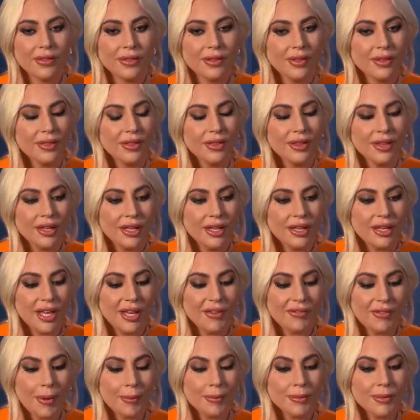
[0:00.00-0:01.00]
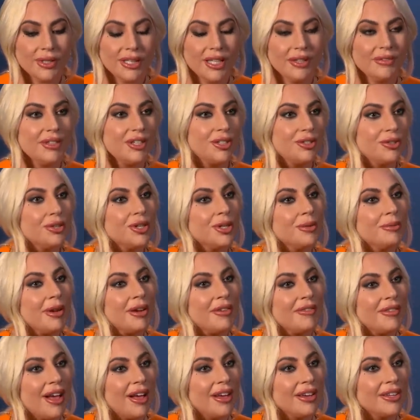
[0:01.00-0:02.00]
Uh, if I'm living true to my
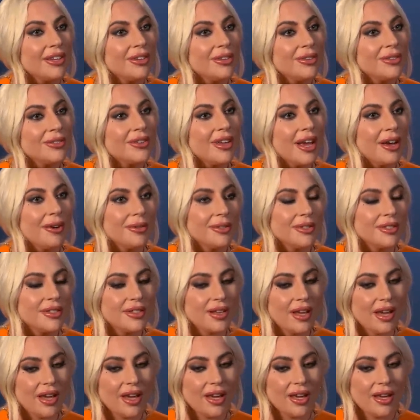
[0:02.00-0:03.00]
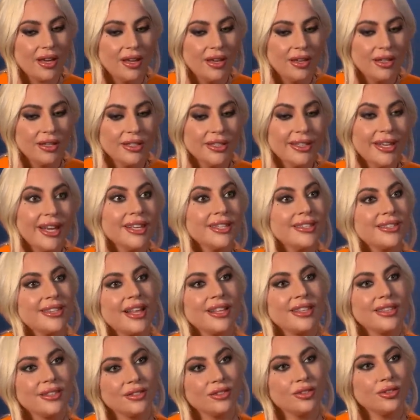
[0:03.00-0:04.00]
values, I would say, yes,
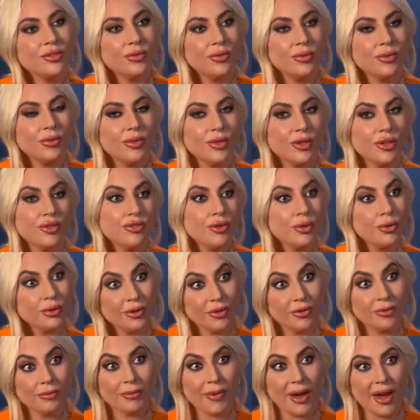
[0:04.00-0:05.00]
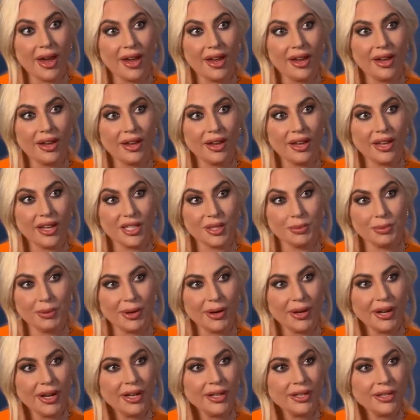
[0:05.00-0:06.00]
that's the truth of my
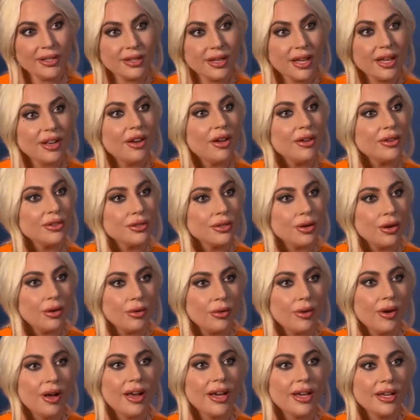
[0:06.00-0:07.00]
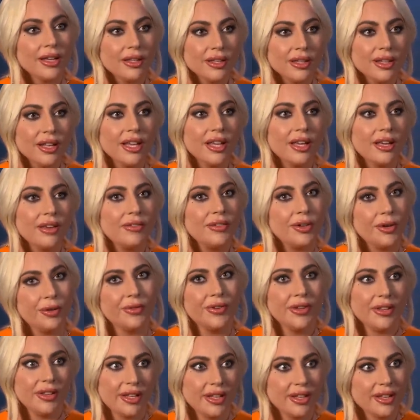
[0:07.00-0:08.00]
experience and also if you're
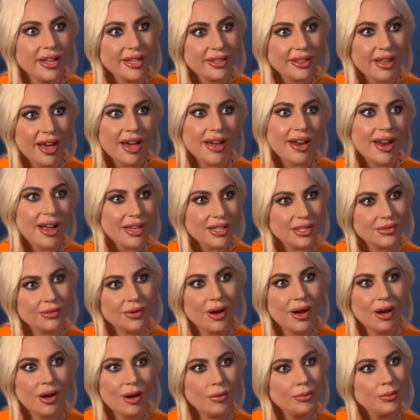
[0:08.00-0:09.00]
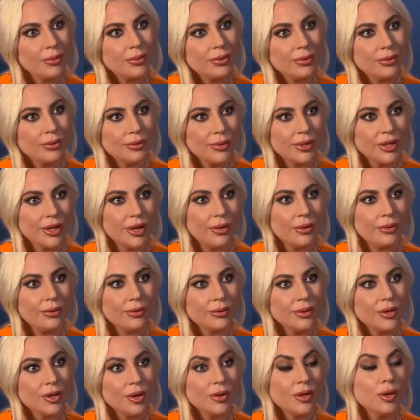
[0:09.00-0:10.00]
feeling like that, ask for help. You know,
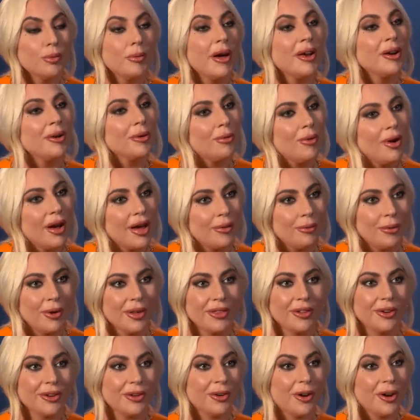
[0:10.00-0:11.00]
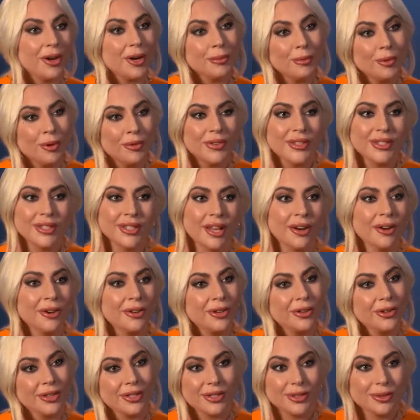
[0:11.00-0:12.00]
no, no matter what, whether you're on a movie set or
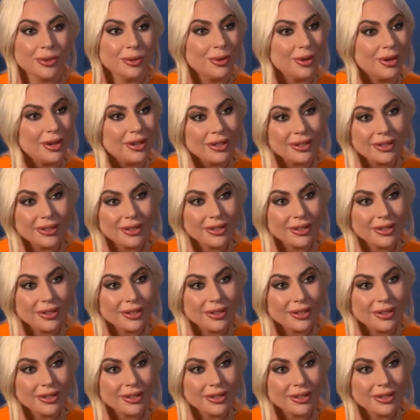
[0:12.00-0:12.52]
you're in school.